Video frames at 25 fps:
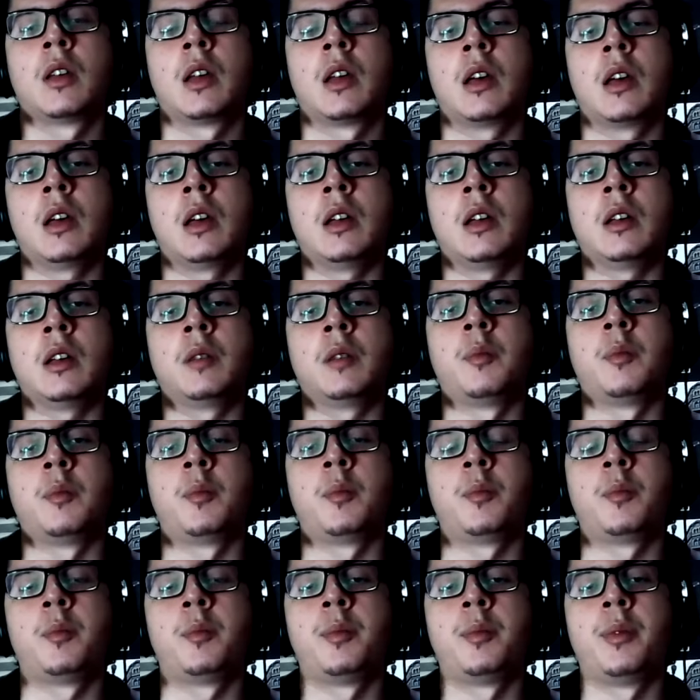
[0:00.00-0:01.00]
uh,
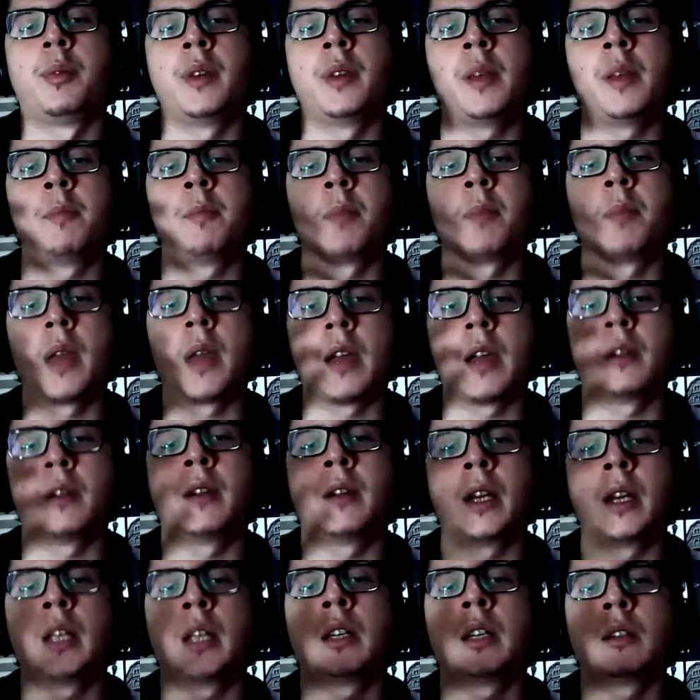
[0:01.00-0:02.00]

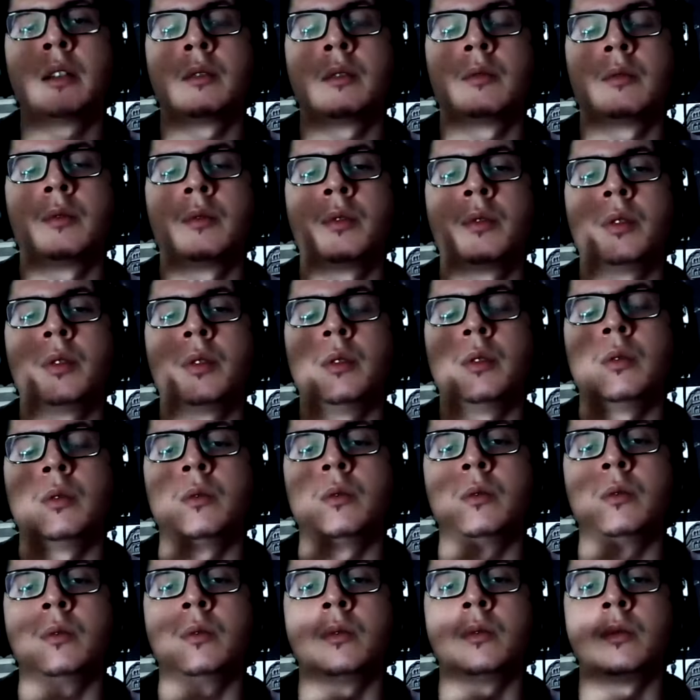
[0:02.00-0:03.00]
preparing
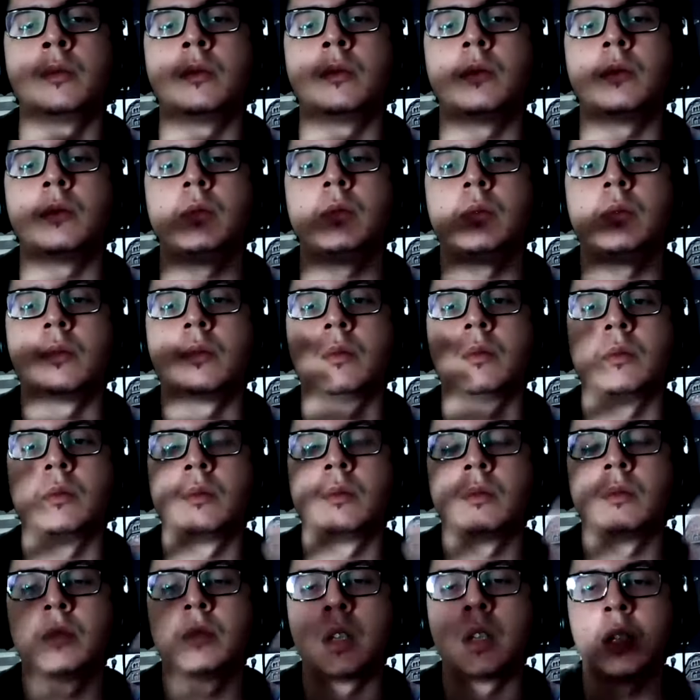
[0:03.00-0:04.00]
to,
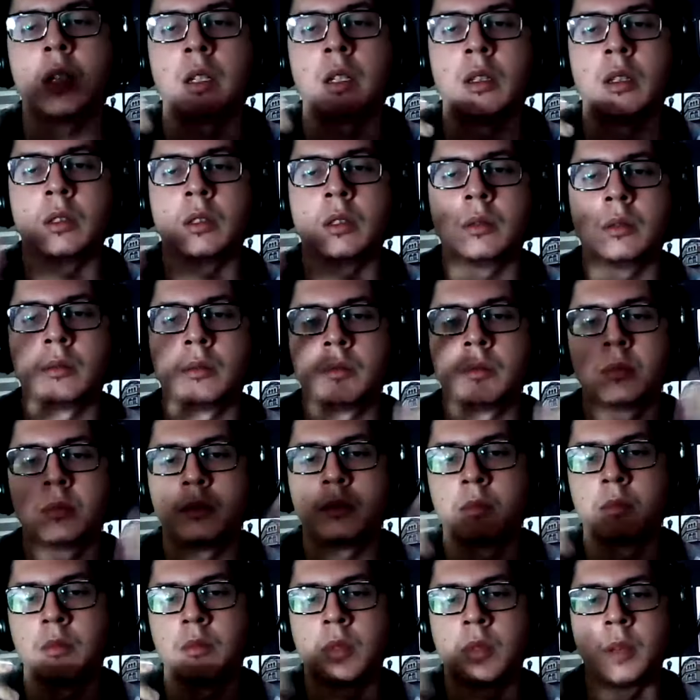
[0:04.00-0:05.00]
uh,
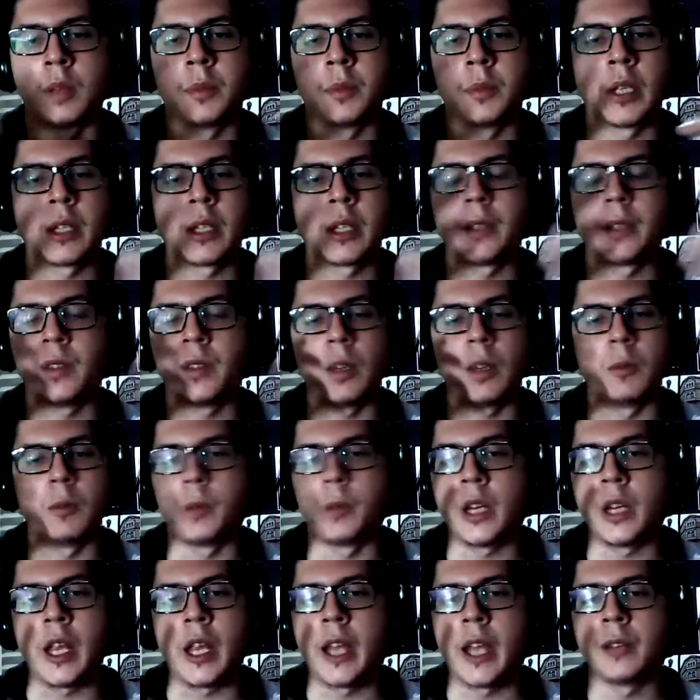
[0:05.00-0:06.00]
I'm not going to say
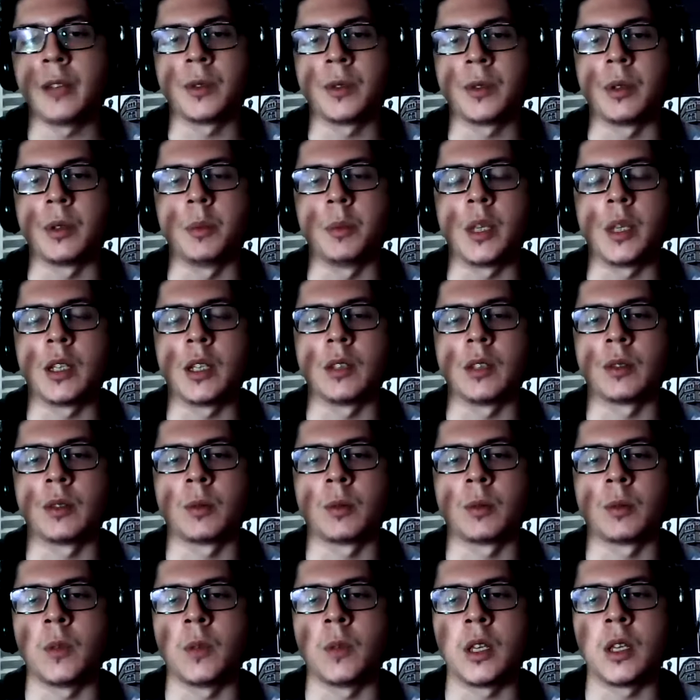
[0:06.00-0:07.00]
re-enter because
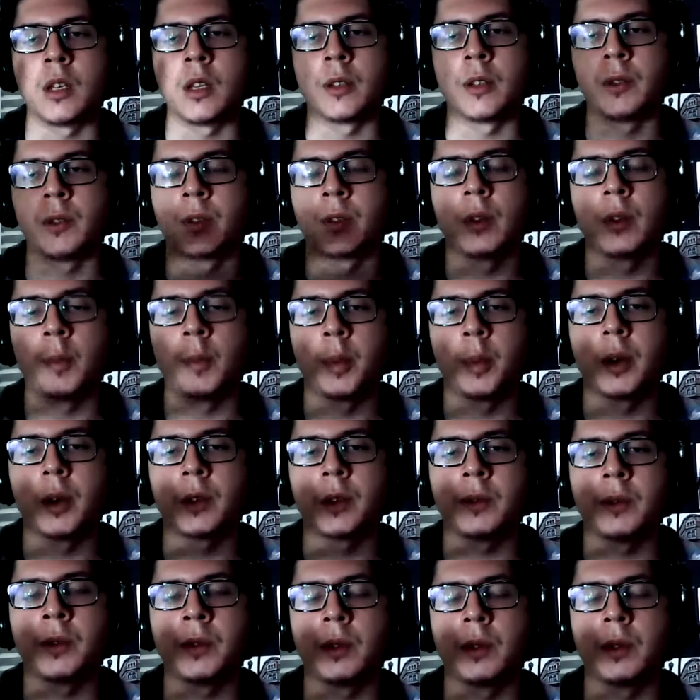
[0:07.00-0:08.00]
we are still part
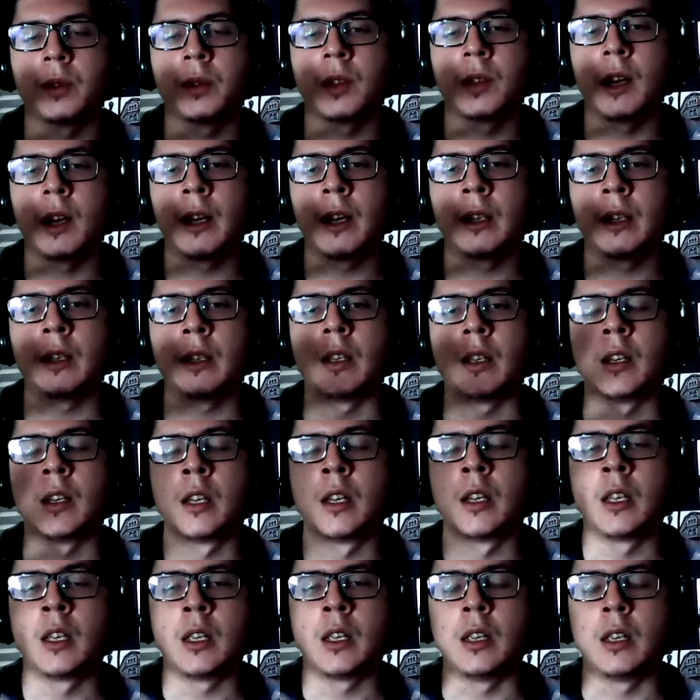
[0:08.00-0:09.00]
of society,
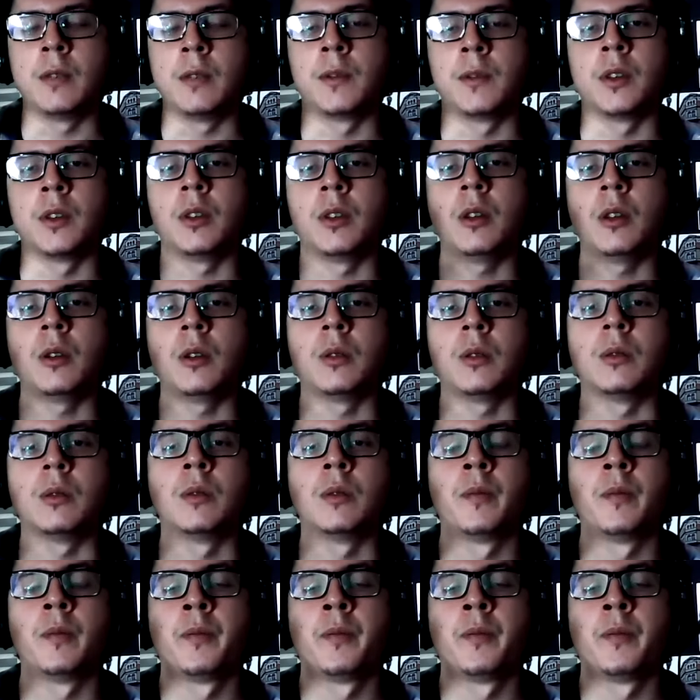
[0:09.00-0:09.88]
even though